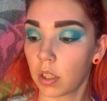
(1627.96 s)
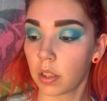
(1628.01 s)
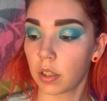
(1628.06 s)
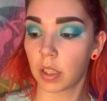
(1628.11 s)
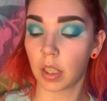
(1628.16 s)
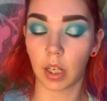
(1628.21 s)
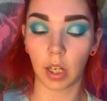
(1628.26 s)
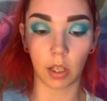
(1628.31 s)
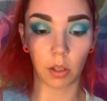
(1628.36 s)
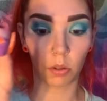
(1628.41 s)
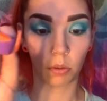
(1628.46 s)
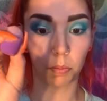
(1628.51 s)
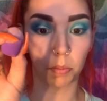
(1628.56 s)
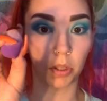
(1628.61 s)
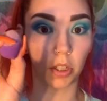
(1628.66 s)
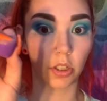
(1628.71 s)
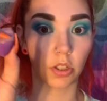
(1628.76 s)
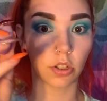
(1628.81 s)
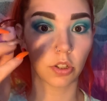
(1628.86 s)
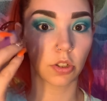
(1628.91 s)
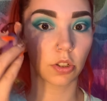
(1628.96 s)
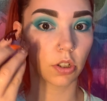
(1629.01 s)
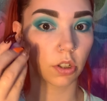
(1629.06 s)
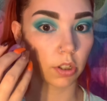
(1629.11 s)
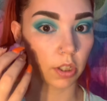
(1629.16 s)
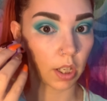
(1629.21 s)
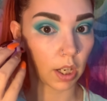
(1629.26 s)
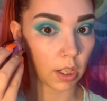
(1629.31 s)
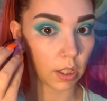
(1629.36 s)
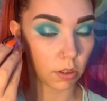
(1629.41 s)
that angled brush, or
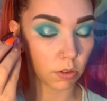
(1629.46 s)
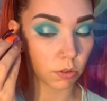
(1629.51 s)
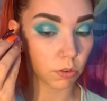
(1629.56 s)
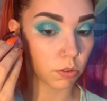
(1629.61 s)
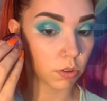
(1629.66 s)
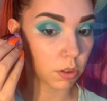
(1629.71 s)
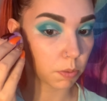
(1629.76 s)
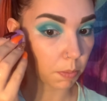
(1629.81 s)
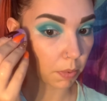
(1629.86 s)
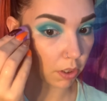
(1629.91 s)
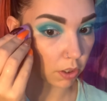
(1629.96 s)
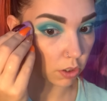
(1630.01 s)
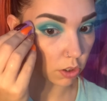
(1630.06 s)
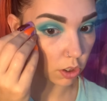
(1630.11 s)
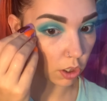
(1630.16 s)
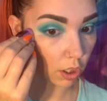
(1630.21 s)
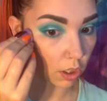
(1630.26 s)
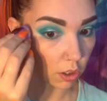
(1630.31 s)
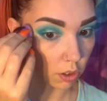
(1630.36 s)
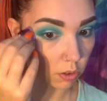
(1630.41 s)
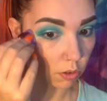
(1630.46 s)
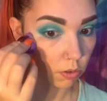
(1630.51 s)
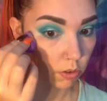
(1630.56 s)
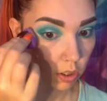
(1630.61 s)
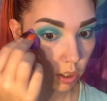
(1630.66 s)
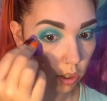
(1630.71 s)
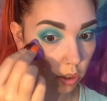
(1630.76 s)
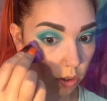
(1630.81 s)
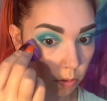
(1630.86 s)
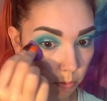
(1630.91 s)
that angled sponge I used
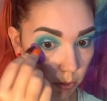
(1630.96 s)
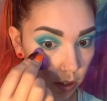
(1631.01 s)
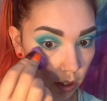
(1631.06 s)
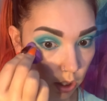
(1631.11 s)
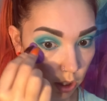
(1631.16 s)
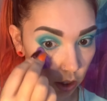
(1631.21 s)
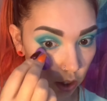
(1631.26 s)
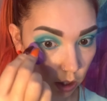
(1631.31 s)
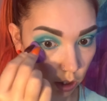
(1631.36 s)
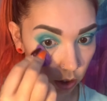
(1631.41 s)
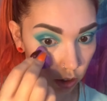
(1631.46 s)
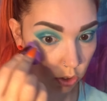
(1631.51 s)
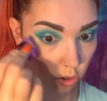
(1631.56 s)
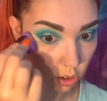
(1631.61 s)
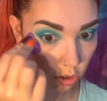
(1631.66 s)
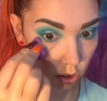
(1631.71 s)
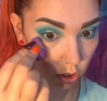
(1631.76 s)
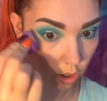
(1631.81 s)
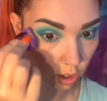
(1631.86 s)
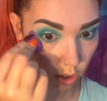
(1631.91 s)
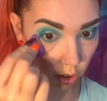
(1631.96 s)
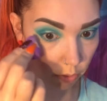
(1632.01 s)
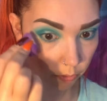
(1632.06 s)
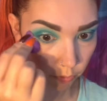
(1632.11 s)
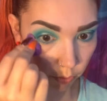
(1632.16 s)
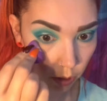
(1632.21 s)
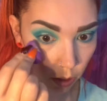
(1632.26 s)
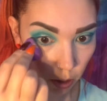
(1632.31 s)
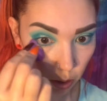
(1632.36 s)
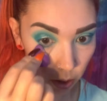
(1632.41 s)
at the beginning, and just kind of
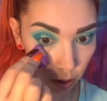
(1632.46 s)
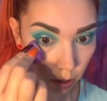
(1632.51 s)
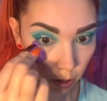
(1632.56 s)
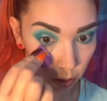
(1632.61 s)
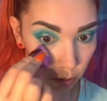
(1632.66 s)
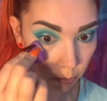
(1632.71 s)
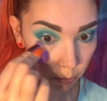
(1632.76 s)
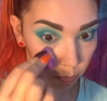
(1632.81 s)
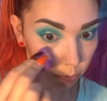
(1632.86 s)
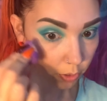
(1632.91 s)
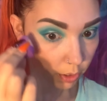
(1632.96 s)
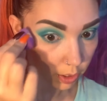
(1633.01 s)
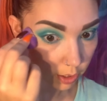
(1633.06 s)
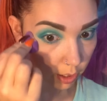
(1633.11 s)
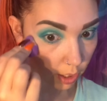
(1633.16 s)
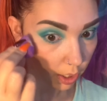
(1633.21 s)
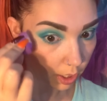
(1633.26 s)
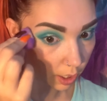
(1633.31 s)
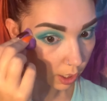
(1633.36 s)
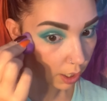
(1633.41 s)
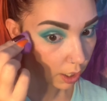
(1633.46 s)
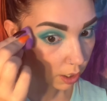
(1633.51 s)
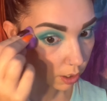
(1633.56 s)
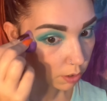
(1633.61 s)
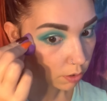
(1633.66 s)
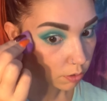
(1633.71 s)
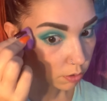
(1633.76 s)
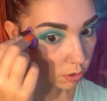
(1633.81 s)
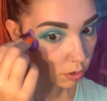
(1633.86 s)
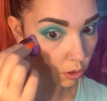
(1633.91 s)
blend that
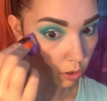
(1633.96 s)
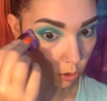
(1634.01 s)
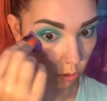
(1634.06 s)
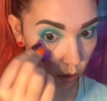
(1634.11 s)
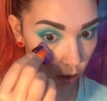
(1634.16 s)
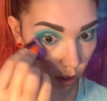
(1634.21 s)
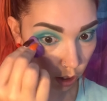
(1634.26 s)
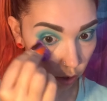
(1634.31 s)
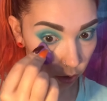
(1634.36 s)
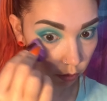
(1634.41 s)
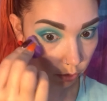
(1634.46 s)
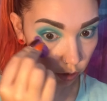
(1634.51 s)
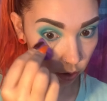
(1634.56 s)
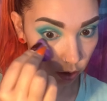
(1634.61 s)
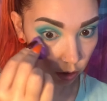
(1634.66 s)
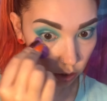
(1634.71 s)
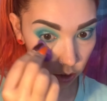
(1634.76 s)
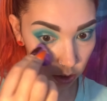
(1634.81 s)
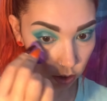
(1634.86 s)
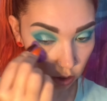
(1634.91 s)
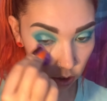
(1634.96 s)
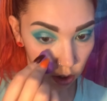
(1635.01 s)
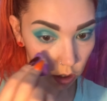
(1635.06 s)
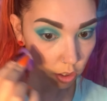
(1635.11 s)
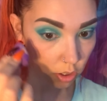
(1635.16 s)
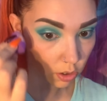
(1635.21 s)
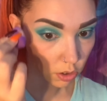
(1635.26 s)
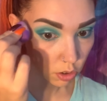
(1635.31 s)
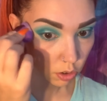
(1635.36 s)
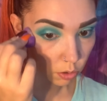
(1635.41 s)
out so you can't really see
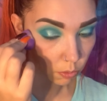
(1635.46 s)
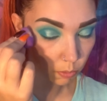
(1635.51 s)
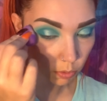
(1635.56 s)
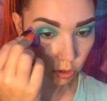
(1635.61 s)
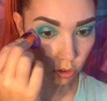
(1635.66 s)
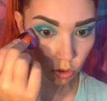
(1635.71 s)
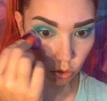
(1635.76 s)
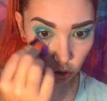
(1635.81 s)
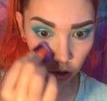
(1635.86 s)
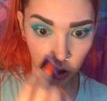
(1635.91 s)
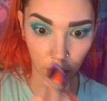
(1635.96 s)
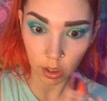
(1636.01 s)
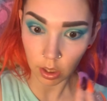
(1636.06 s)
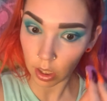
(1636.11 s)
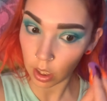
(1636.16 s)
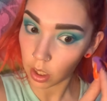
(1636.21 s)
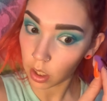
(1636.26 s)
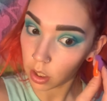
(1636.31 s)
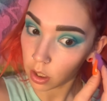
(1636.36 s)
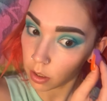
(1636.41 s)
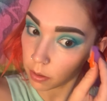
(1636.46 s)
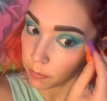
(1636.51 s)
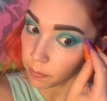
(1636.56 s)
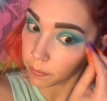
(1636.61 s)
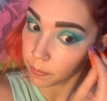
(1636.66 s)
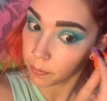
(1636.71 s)
it too much right there.